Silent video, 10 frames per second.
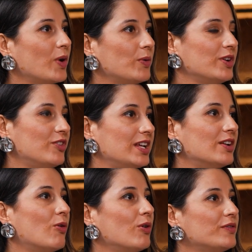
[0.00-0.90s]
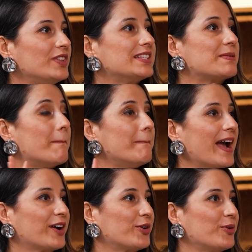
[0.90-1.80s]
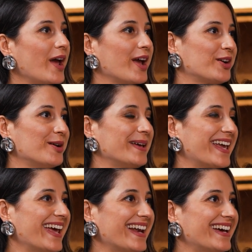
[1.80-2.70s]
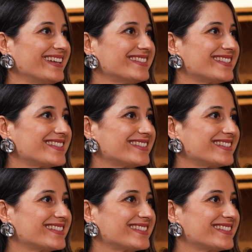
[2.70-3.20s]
when we read all of these macroeconomic headlines.